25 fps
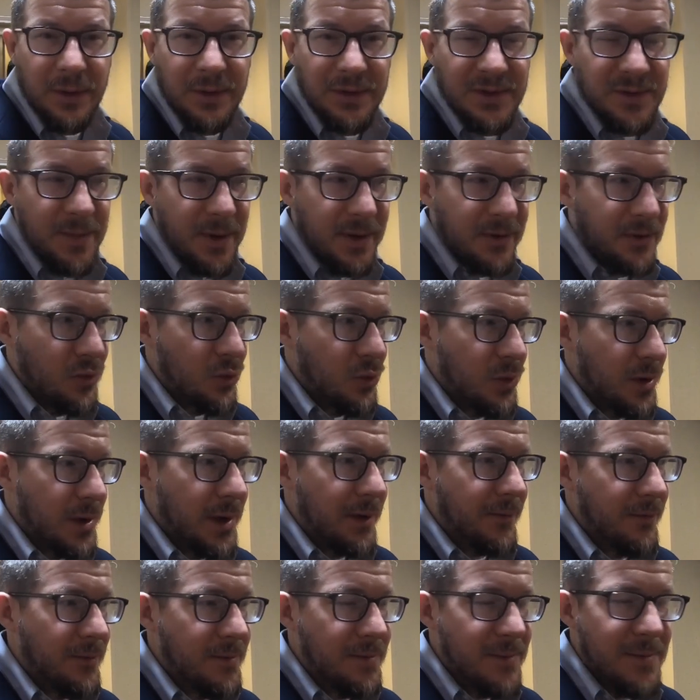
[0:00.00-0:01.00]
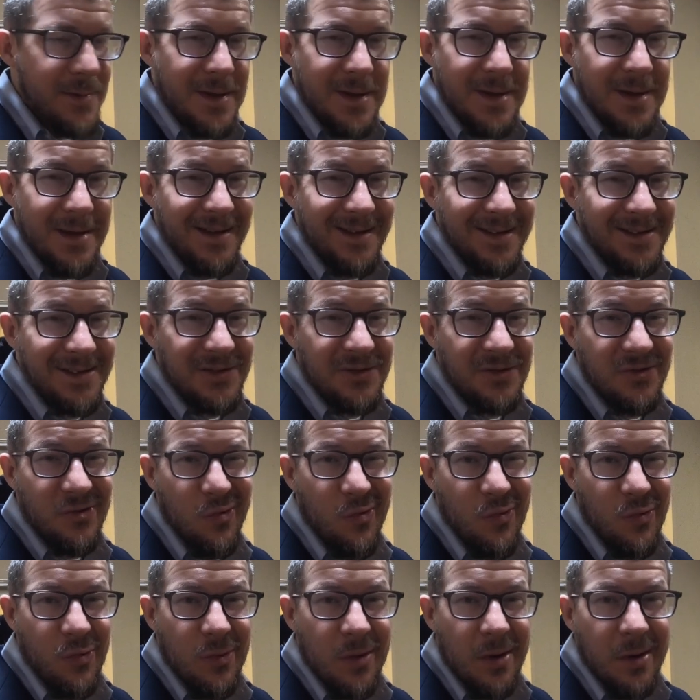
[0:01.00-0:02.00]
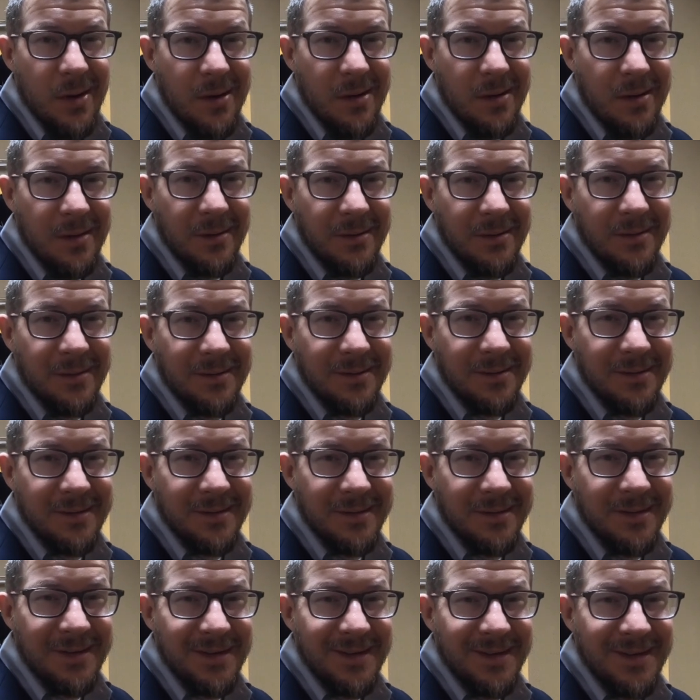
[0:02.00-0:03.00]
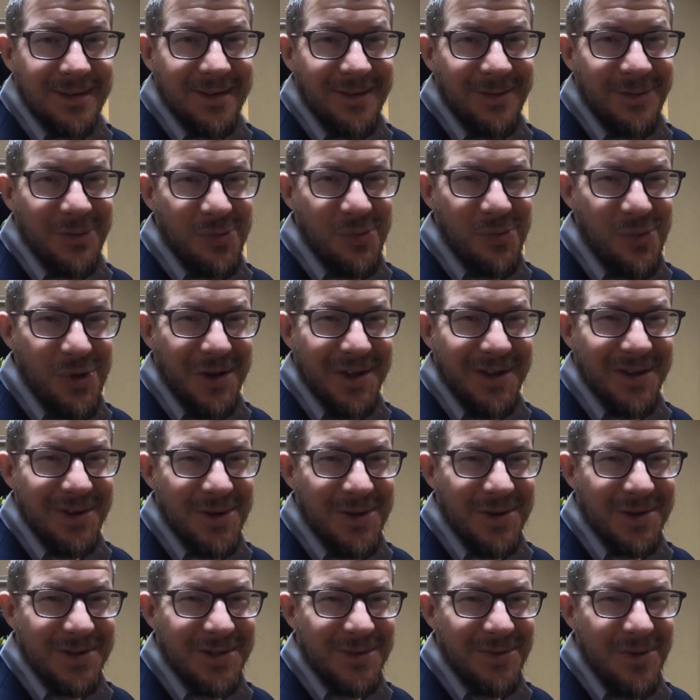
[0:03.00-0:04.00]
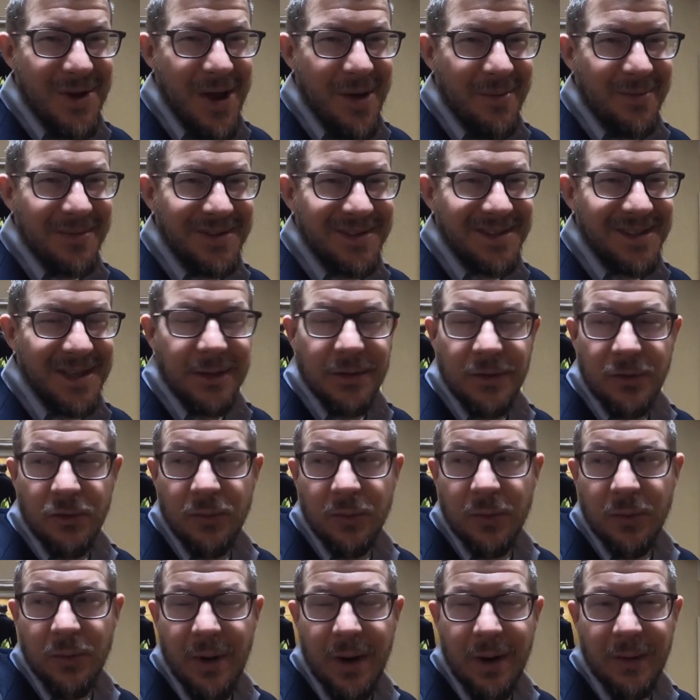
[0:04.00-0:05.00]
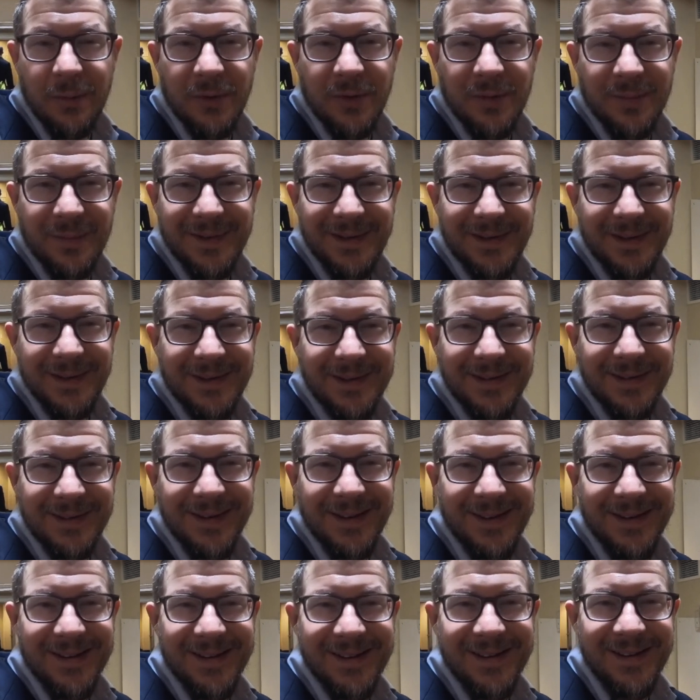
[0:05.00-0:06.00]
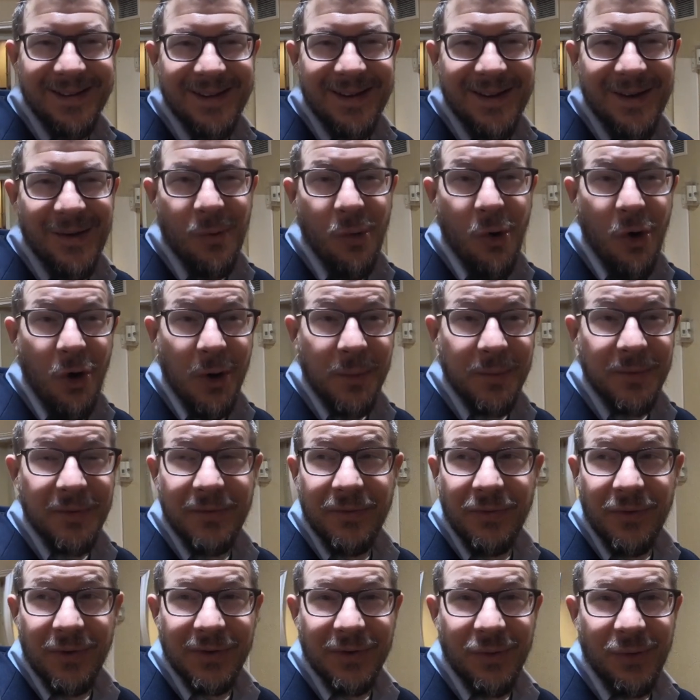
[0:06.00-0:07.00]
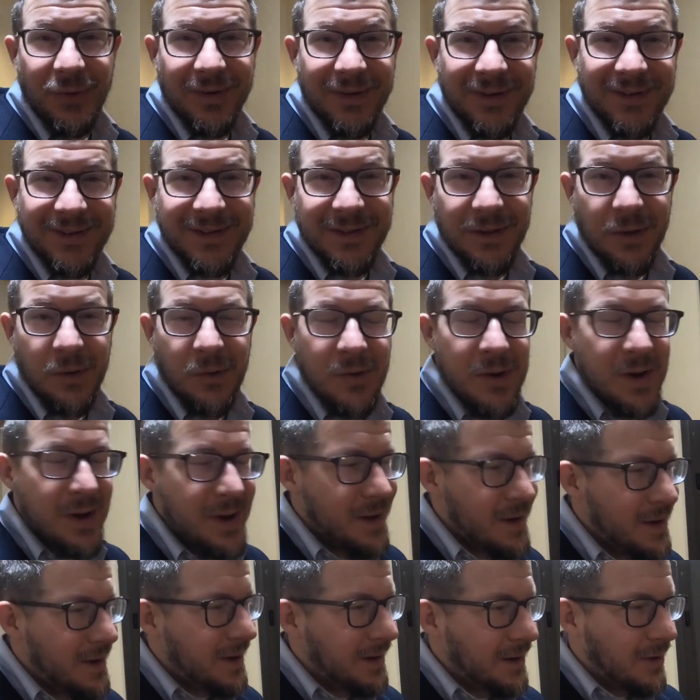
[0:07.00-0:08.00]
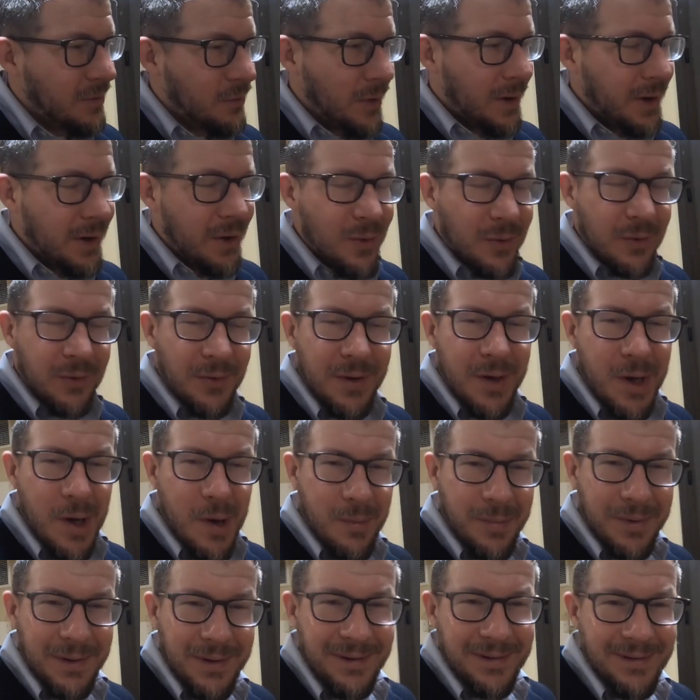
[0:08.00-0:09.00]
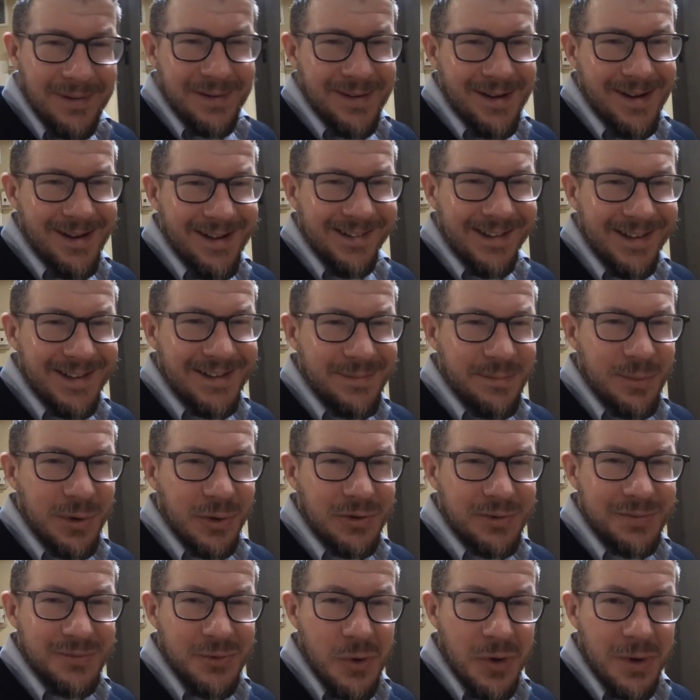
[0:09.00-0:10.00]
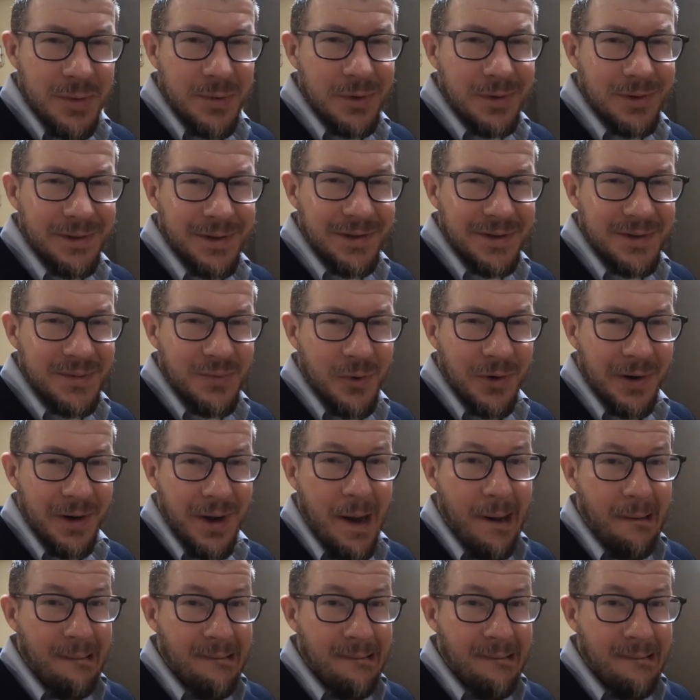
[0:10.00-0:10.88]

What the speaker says: It's about 20 of them. So I'm gonna bring you along, see what happens. Take the Uber ride with me and walk up to the front door. So getting ready to go into the company. Let's build some credibility this morning.